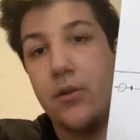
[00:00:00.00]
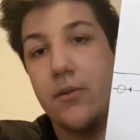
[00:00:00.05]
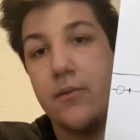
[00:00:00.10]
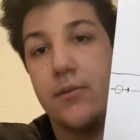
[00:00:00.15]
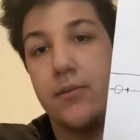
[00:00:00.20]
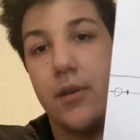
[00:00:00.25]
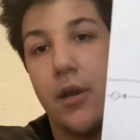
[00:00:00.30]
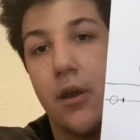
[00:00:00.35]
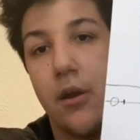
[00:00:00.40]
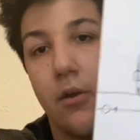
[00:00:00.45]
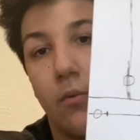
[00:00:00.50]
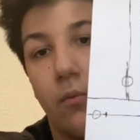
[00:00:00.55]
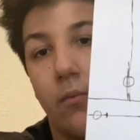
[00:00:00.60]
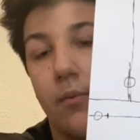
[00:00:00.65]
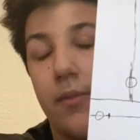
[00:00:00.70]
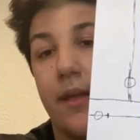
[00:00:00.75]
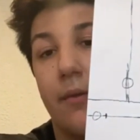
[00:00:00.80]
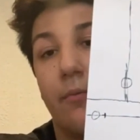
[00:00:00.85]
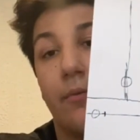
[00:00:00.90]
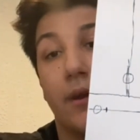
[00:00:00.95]
So
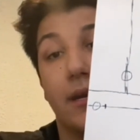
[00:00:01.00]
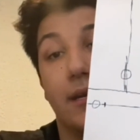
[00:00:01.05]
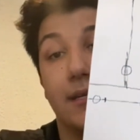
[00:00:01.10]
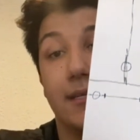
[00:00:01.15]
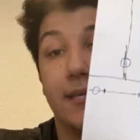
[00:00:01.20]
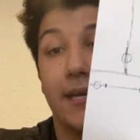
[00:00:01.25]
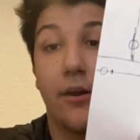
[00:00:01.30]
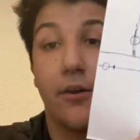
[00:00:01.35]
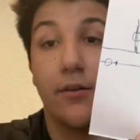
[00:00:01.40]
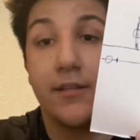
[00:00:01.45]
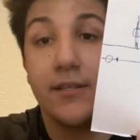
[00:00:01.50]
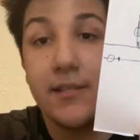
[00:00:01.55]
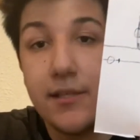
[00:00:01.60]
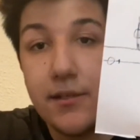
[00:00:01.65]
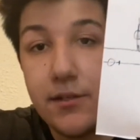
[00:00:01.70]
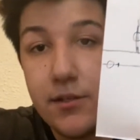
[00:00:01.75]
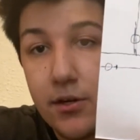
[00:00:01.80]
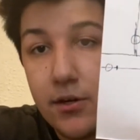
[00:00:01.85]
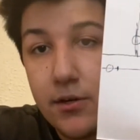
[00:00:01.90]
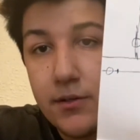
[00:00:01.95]
then we're going to take our
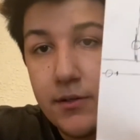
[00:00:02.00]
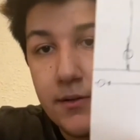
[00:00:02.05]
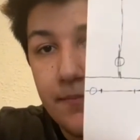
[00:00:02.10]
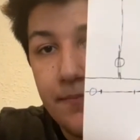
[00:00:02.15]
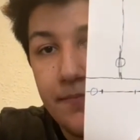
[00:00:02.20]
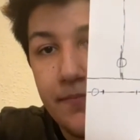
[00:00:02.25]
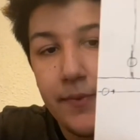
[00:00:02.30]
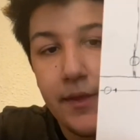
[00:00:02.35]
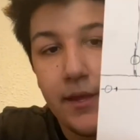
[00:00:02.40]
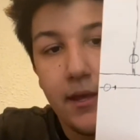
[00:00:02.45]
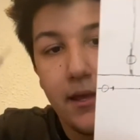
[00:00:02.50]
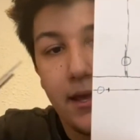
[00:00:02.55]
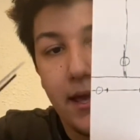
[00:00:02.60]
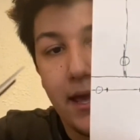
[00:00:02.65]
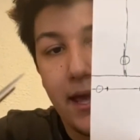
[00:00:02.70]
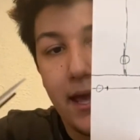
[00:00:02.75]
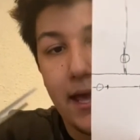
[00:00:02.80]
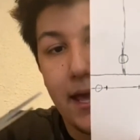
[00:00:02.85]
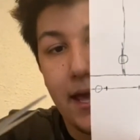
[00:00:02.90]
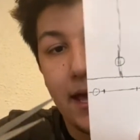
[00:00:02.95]
scissors
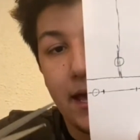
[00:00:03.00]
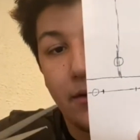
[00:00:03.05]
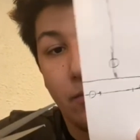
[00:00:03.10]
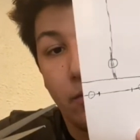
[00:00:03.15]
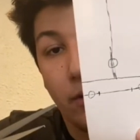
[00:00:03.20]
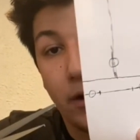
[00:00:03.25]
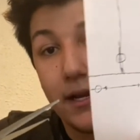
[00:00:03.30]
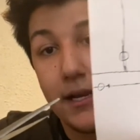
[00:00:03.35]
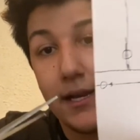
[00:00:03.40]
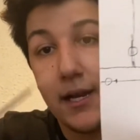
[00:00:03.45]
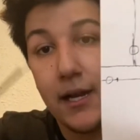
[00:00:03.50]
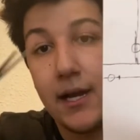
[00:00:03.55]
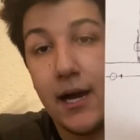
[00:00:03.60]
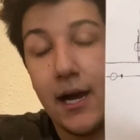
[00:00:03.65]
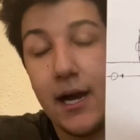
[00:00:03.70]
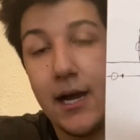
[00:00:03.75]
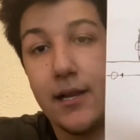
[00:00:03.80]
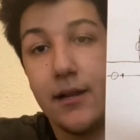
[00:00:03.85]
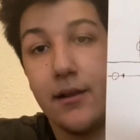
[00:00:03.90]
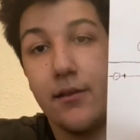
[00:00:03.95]
and we're going to
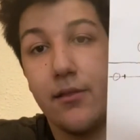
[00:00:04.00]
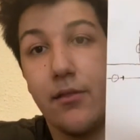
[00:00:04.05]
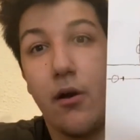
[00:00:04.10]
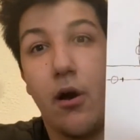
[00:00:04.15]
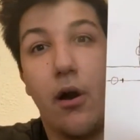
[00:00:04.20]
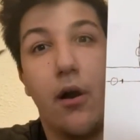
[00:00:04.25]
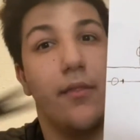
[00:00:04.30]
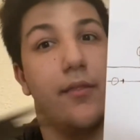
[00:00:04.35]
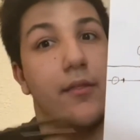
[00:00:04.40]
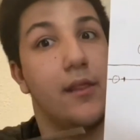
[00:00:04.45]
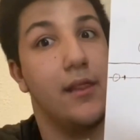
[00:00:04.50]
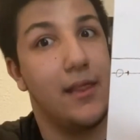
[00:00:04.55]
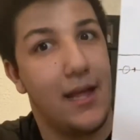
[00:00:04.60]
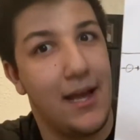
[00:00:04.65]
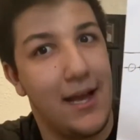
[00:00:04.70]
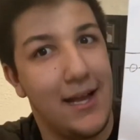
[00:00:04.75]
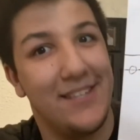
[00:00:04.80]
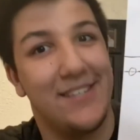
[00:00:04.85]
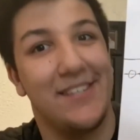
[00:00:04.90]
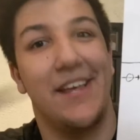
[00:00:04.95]
cut on the
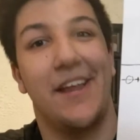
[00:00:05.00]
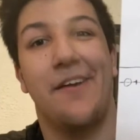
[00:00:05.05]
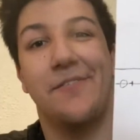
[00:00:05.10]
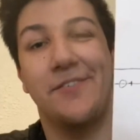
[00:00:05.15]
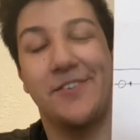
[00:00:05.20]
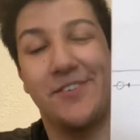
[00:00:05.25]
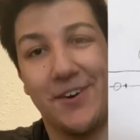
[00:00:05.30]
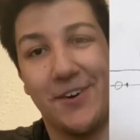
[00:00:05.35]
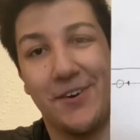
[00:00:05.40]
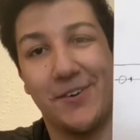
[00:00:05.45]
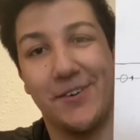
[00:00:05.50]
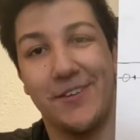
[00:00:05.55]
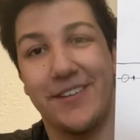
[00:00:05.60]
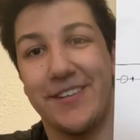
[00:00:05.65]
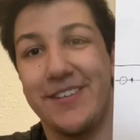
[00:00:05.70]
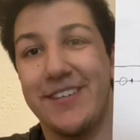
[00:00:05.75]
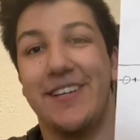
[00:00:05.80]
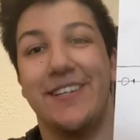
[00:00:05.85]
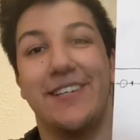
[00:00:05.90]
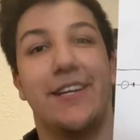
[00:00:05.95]
lines that have
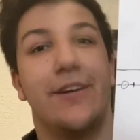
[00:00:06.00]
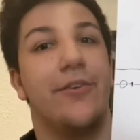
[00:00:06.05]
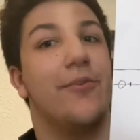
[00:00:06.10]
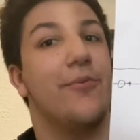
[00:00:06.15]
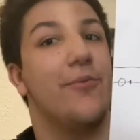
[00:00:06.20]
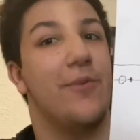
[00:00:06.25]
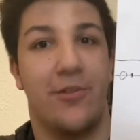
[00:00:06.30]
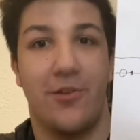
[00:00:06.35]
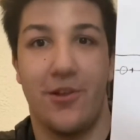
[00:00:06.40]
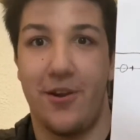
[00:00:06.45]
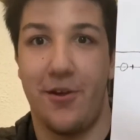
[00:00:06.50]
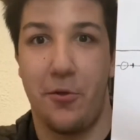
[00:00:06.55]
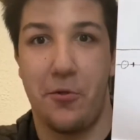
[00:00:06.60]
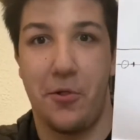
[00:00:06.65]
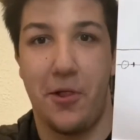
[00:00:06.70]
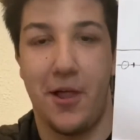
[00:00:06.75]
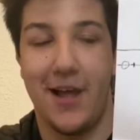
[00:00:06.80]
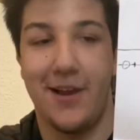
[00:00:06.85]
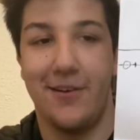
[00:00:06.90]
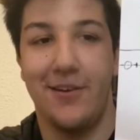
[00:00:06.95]
circles until you reach another
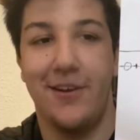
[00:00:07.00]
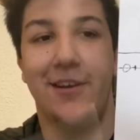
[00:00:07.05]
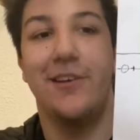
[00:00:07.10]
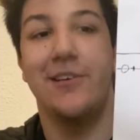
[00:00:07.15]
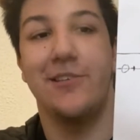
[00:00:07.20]
line.